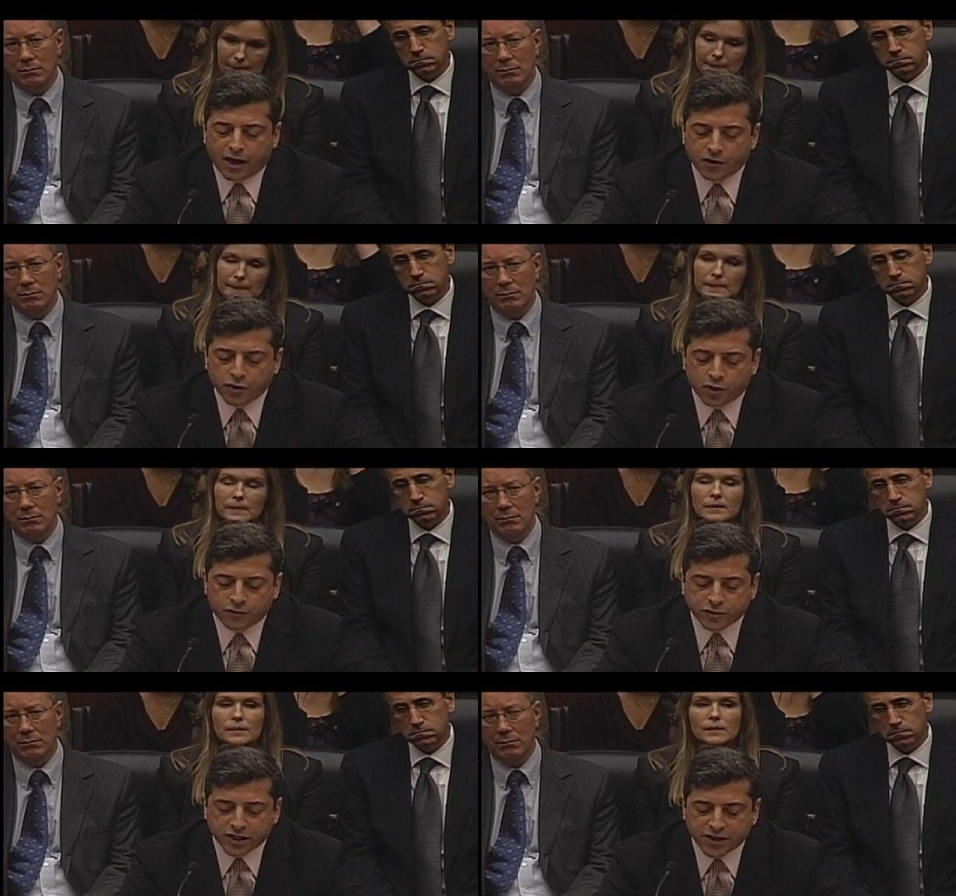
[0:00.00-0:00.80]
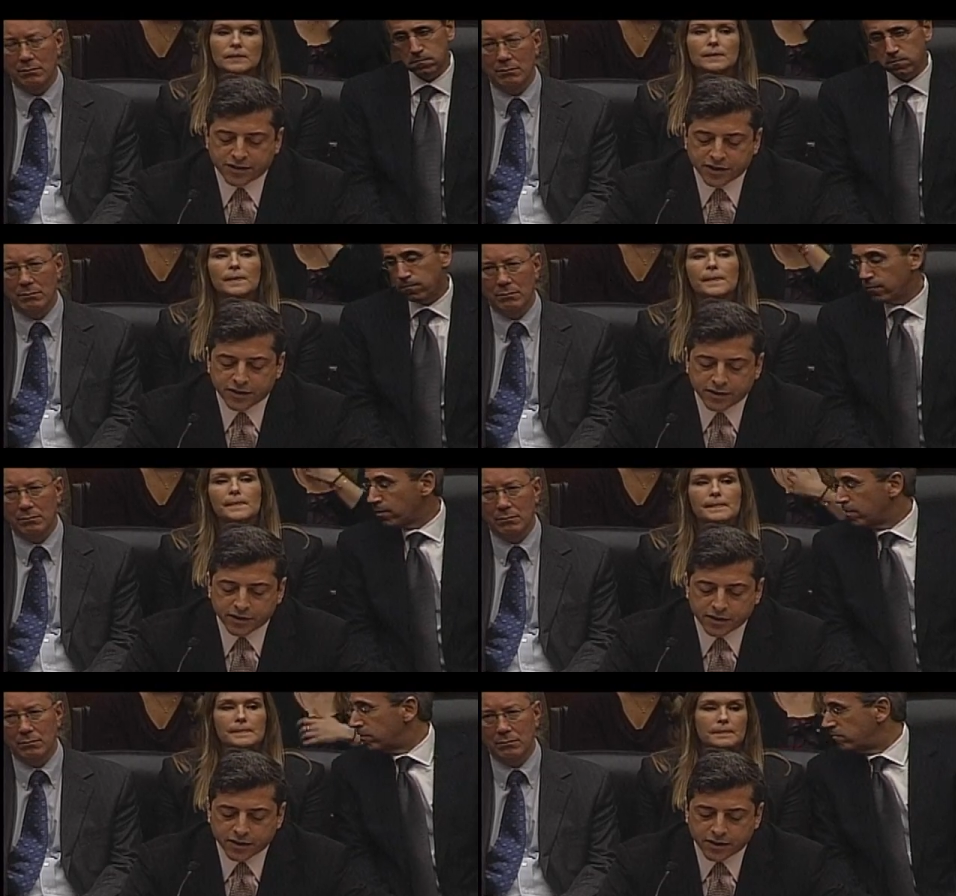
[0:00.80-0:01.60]
Speaker 1: I don't know if there's anything
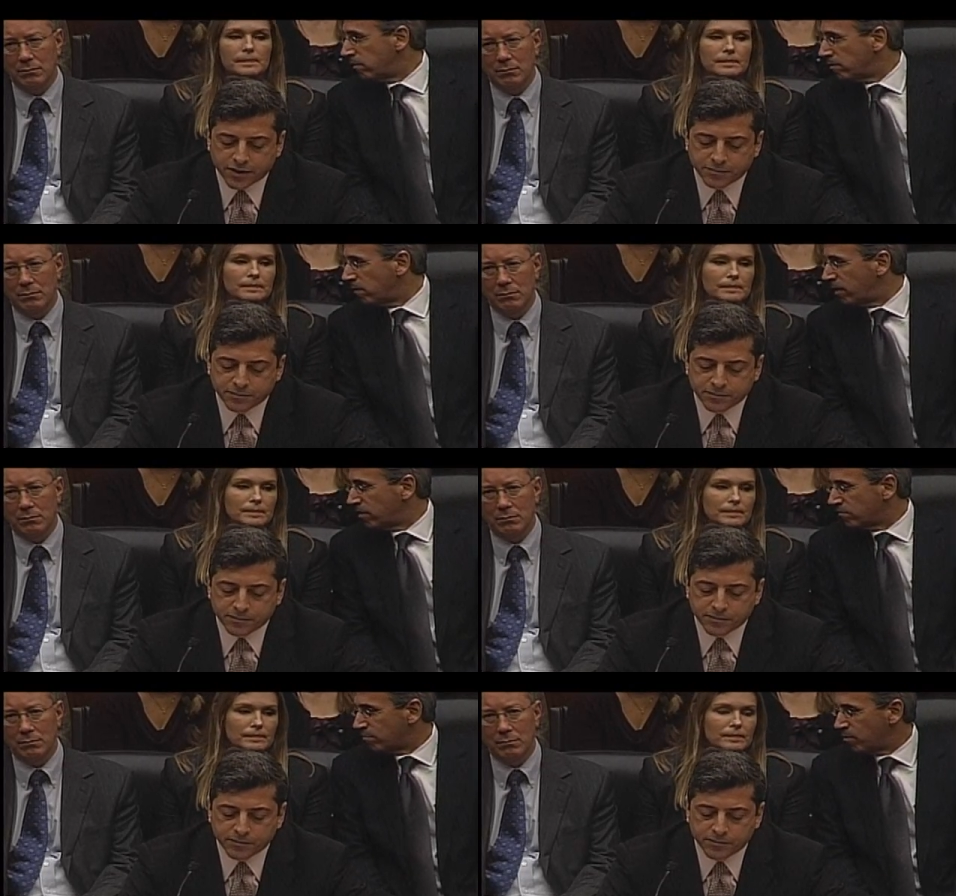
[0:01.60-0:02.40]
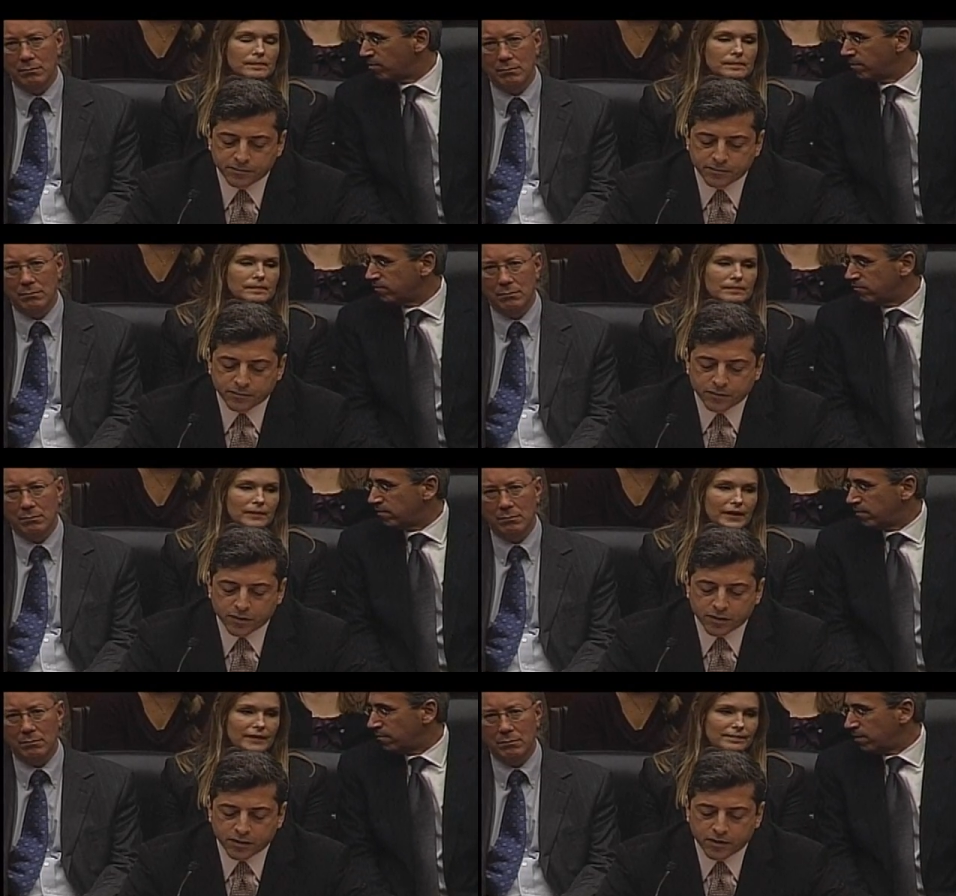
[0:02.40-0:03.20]
um,
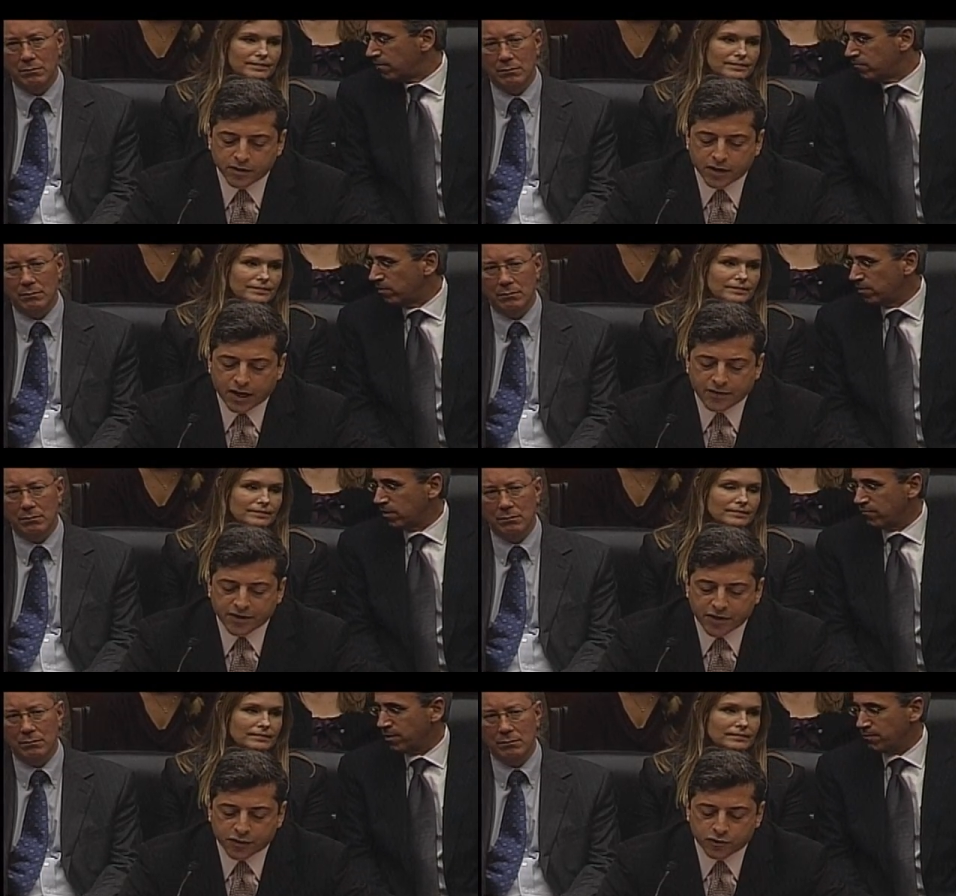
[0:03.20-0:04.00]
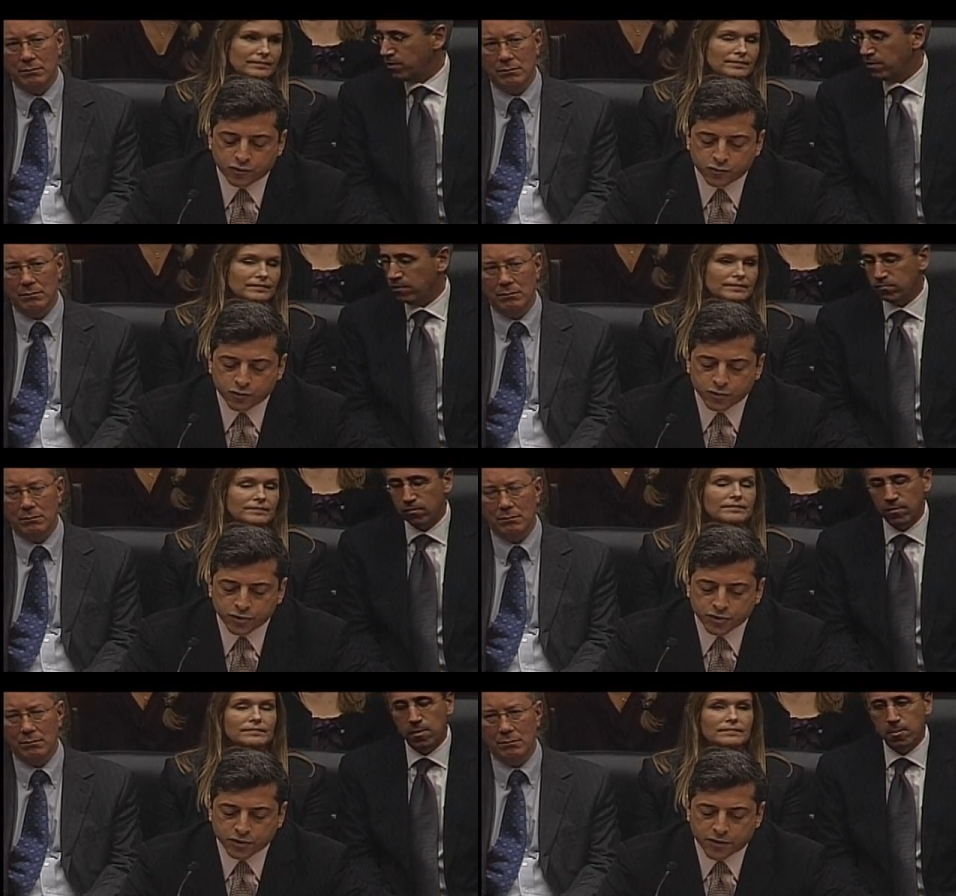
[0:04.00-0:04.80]
on the ethical
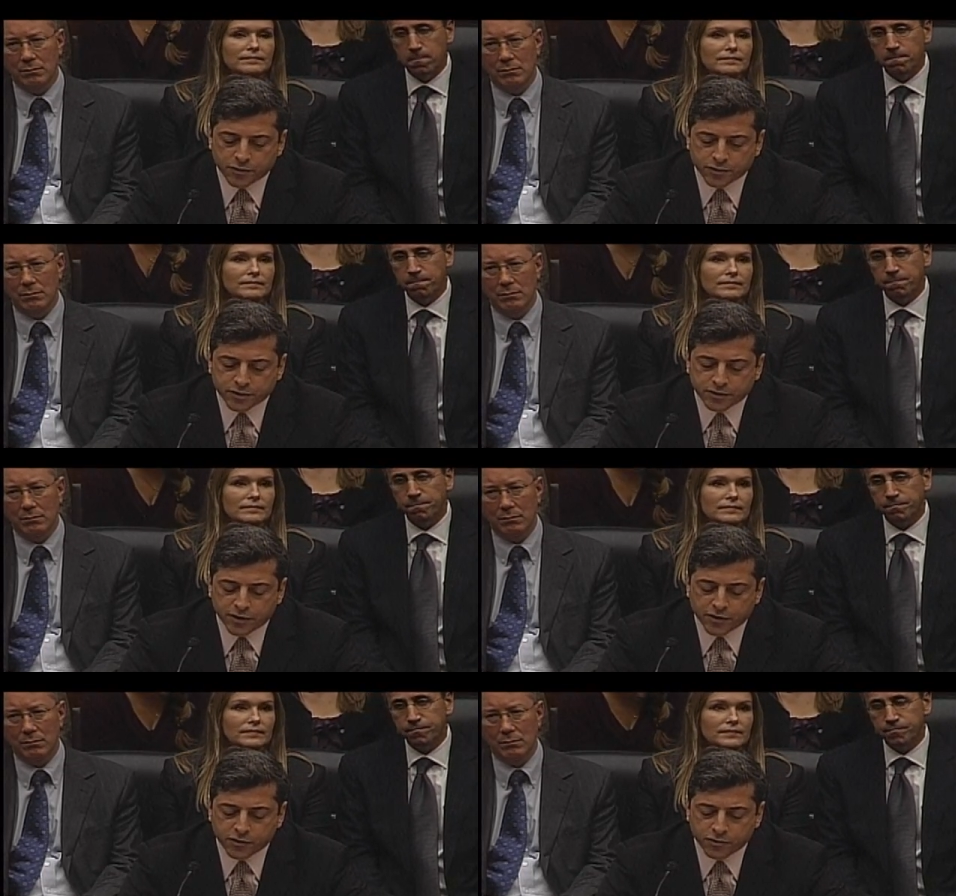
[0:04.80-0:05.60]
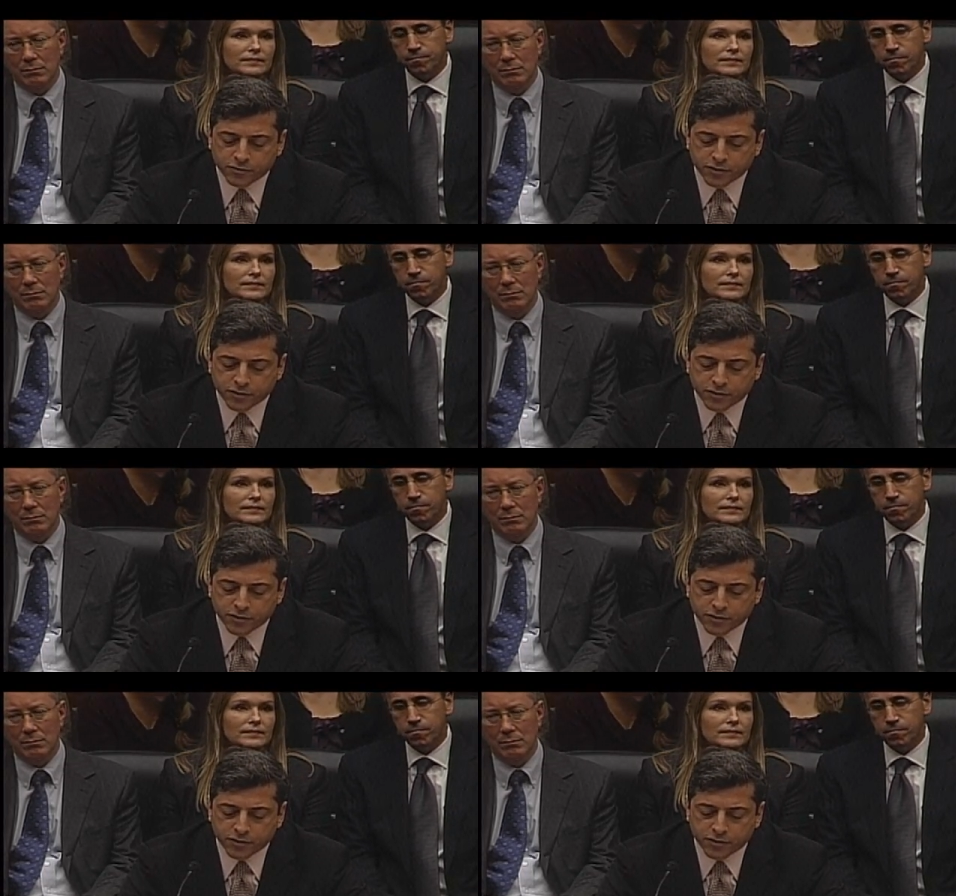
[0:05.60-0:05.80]
rules or other other